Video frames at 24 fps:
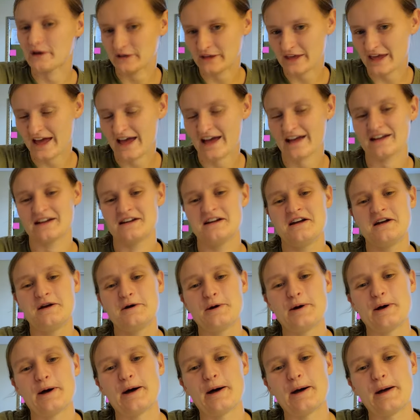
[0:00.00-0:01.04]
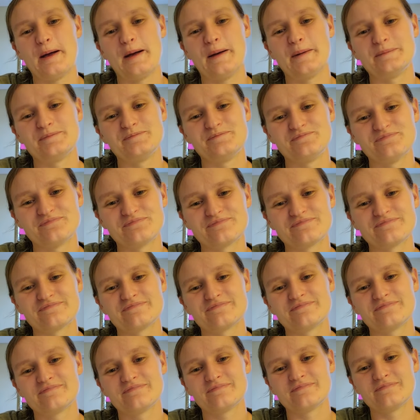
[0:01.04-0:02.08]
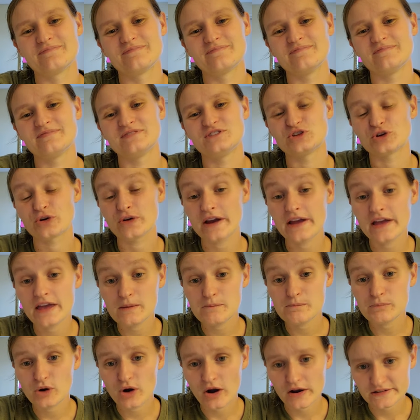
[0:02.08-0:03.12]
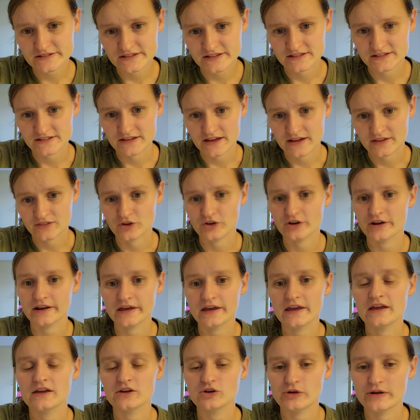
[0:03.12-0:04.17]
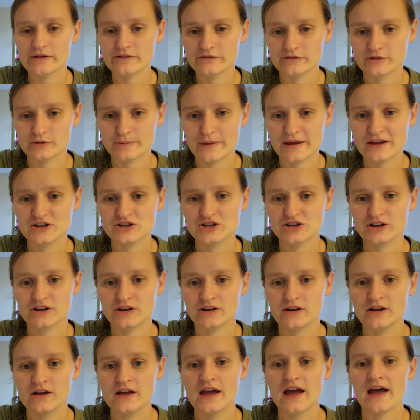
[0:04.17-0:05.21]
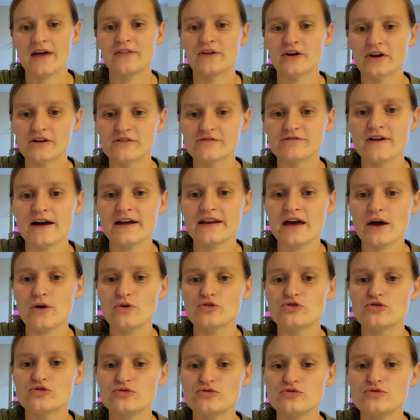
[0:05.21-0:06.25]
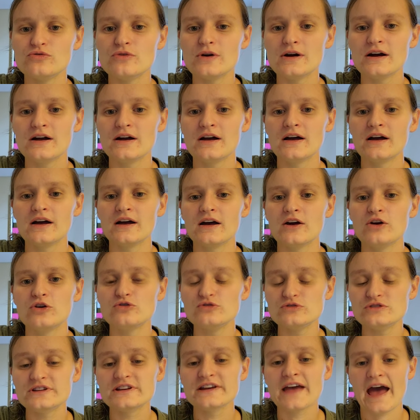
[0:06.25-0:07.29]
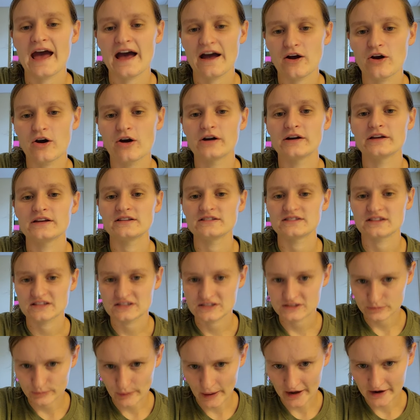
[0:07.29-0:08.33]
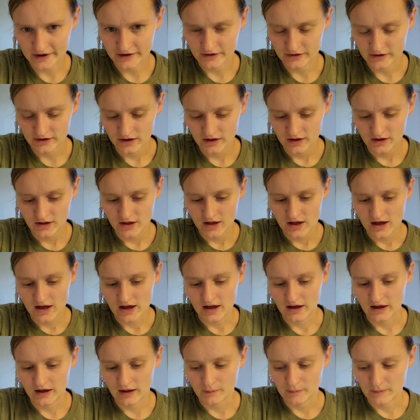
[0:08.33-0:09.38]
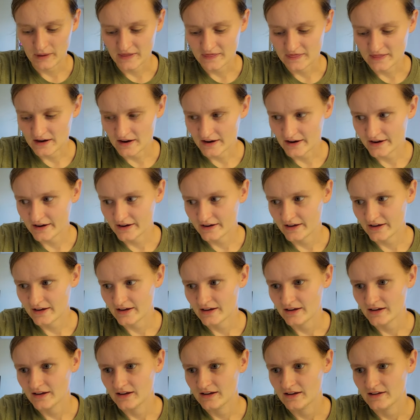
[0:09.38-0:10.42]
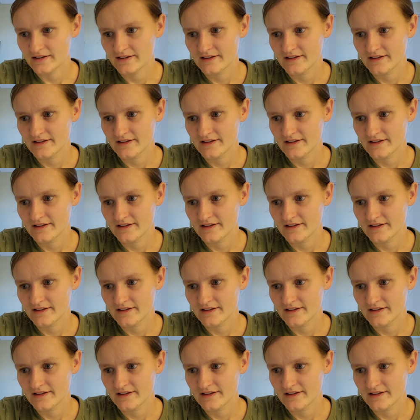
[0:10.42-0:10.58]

a cat. Um, during in processing, they're going to get your information and they're going to find out who whose CAC card is expired. Um, and they're going to